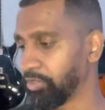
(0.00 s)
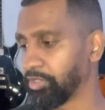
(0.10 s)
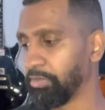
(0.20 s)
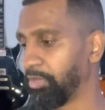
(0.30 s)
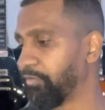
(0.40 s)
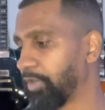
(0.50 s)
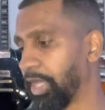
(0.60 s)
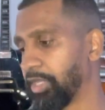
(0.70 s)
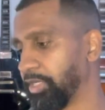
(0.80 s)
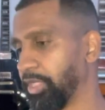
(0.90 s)
just a B
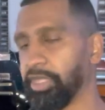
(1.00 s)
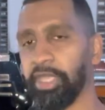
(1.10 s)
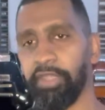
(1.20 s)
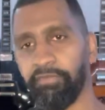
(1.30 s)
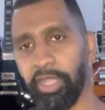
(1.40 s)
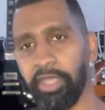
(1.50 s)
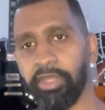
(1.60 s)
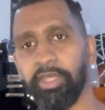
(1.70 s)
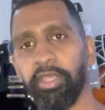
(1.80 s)
flat, a D, and an A flat.